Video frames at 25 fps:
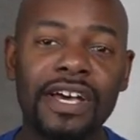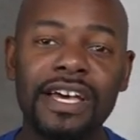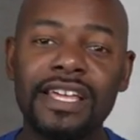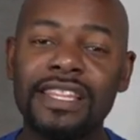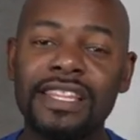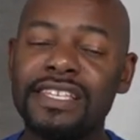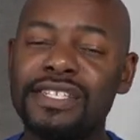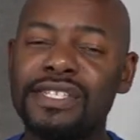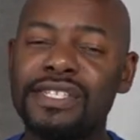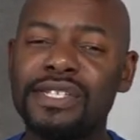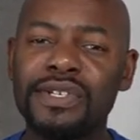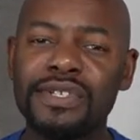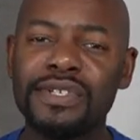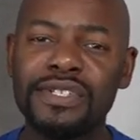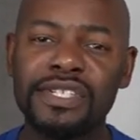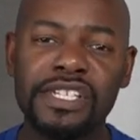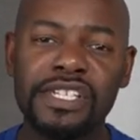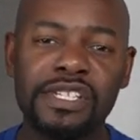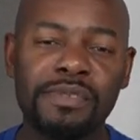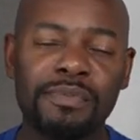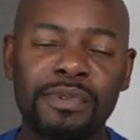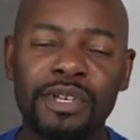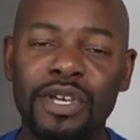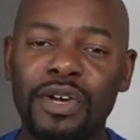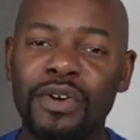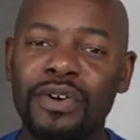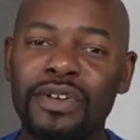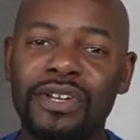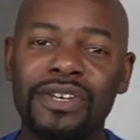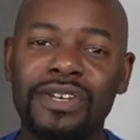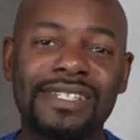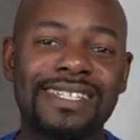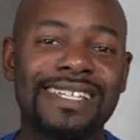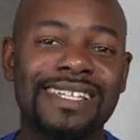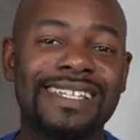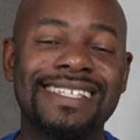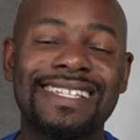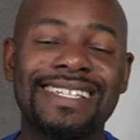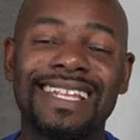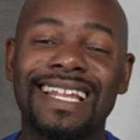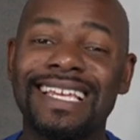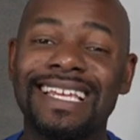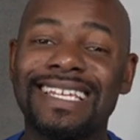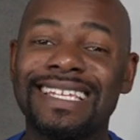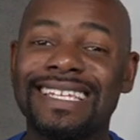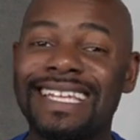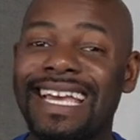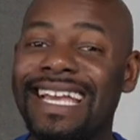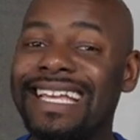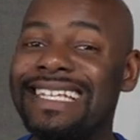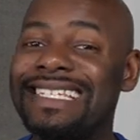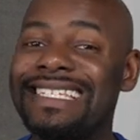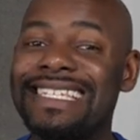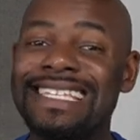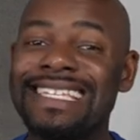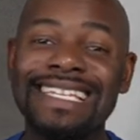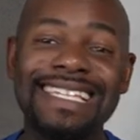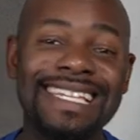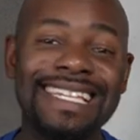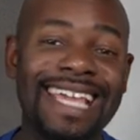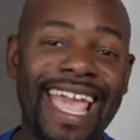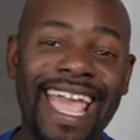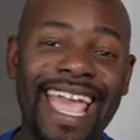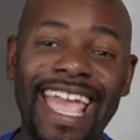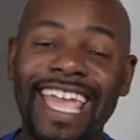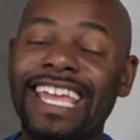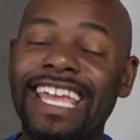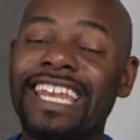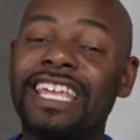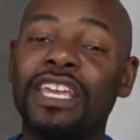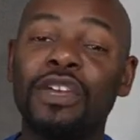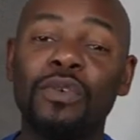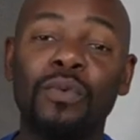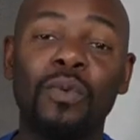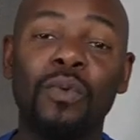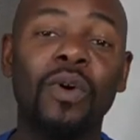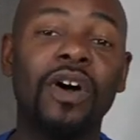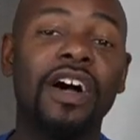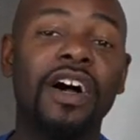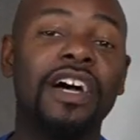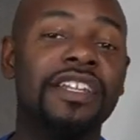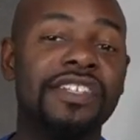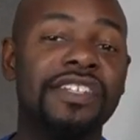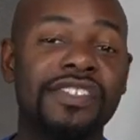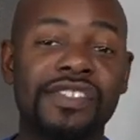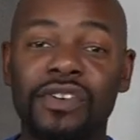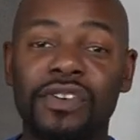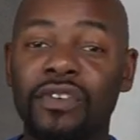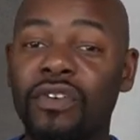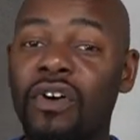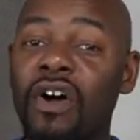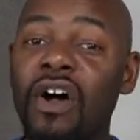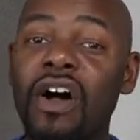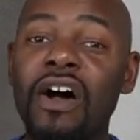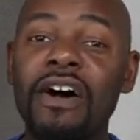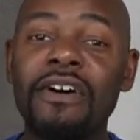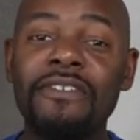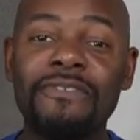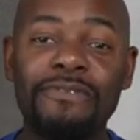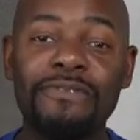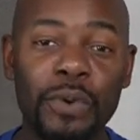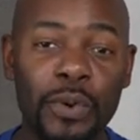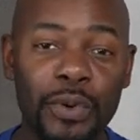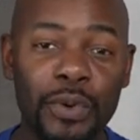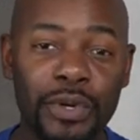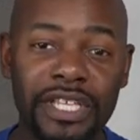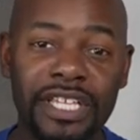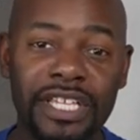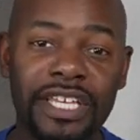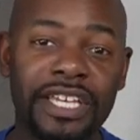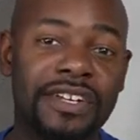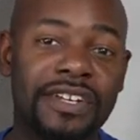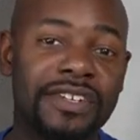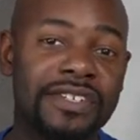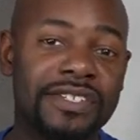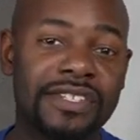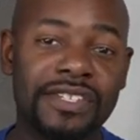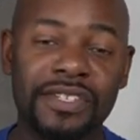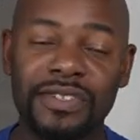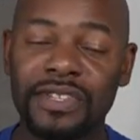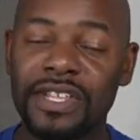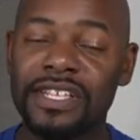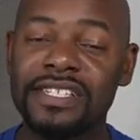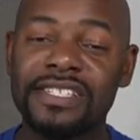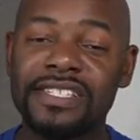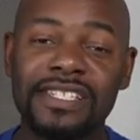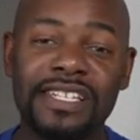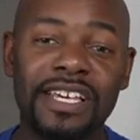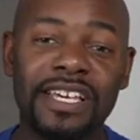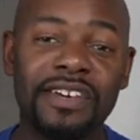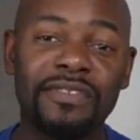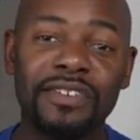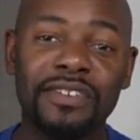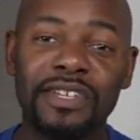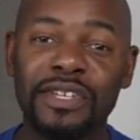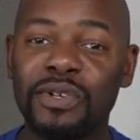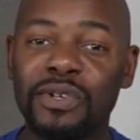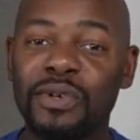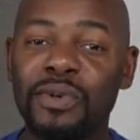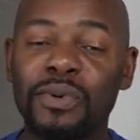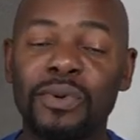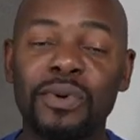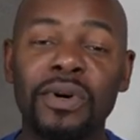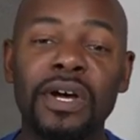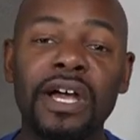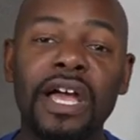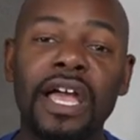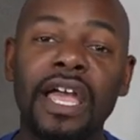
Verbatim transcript: This series has been going on since like 1981, so 40 years, so that's definitely cool.